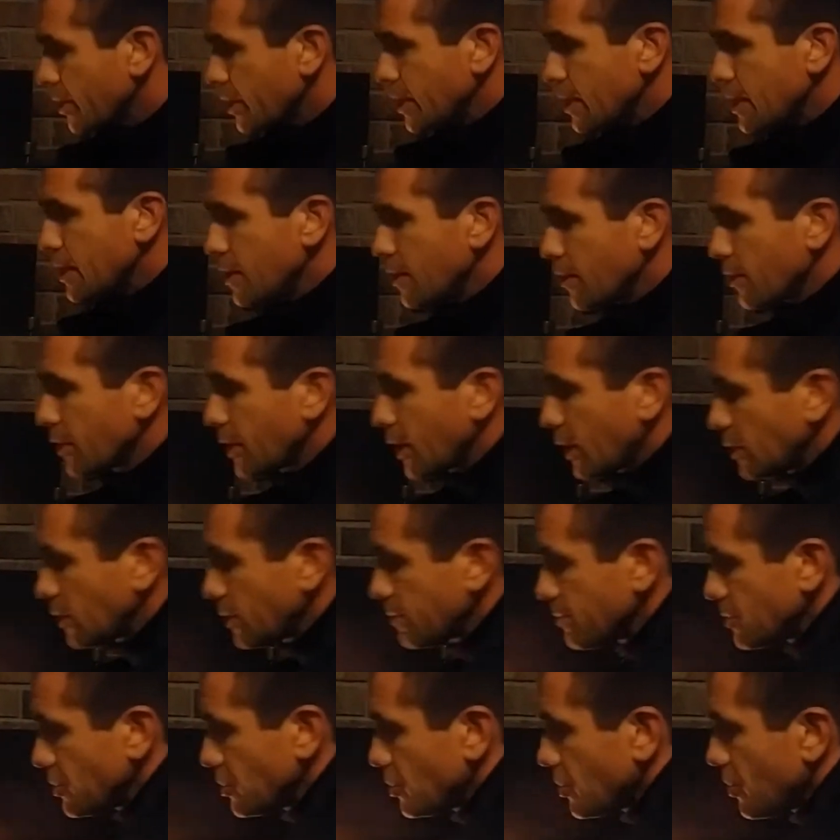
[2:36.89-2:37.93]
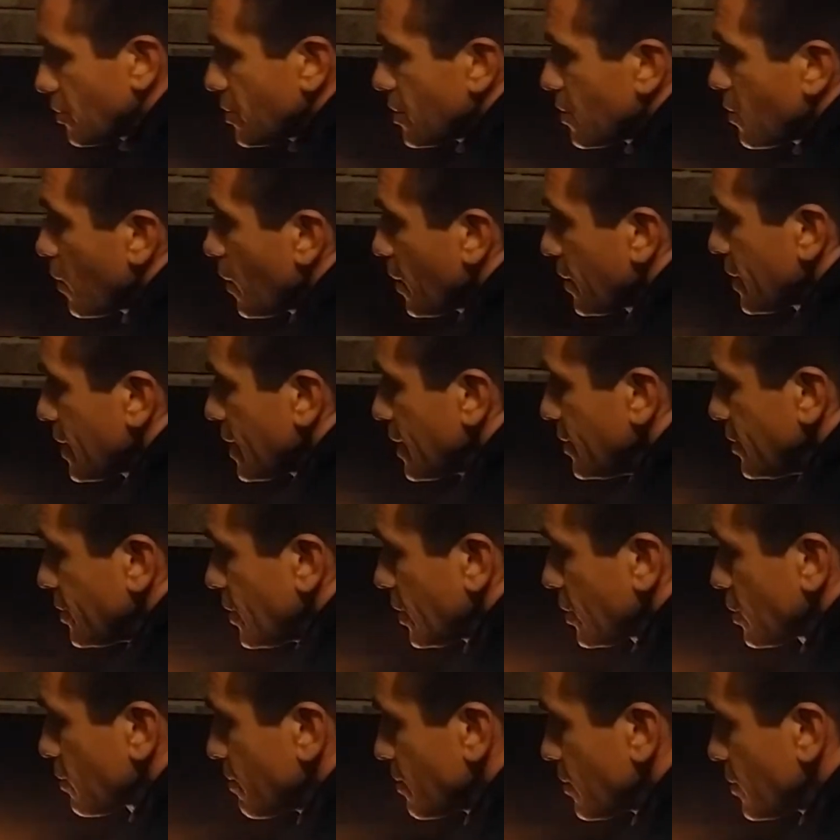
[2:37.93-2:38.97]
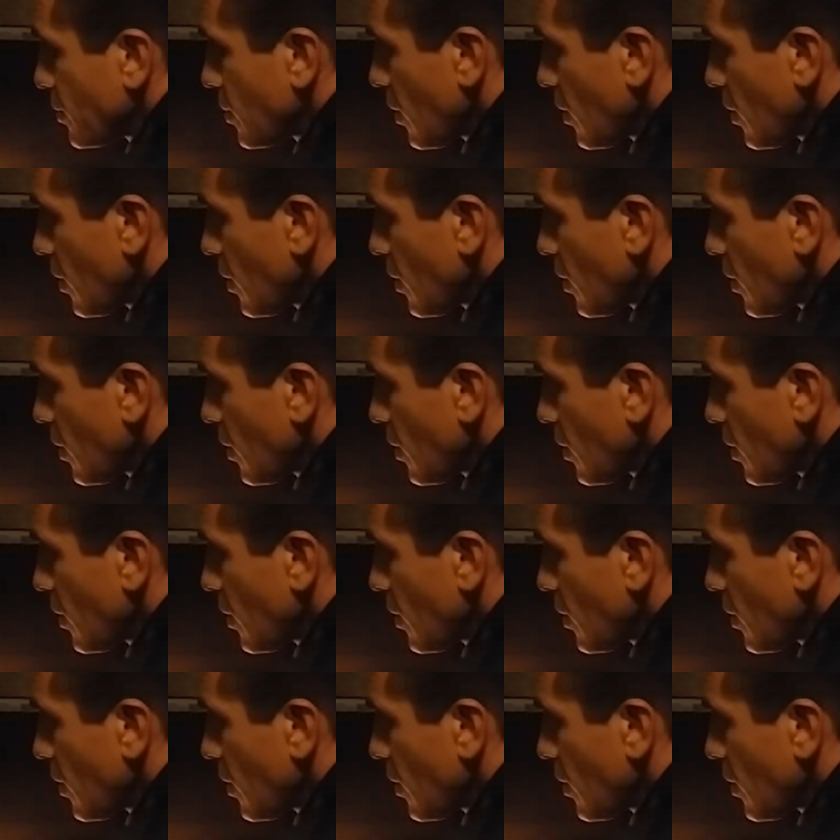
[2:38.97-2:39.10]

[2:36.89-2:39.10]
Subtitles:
here. Now let me show you what the adjustments